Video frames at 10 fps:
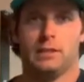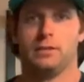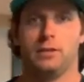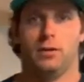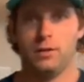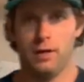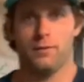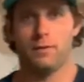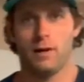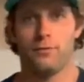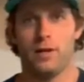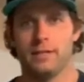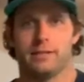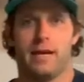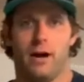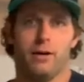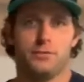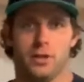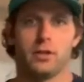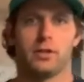You know, enough of our friends now have
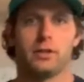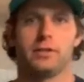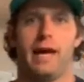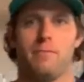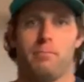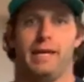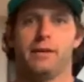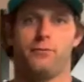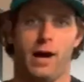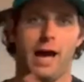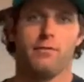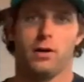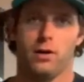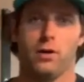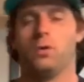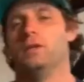turned that big 5 0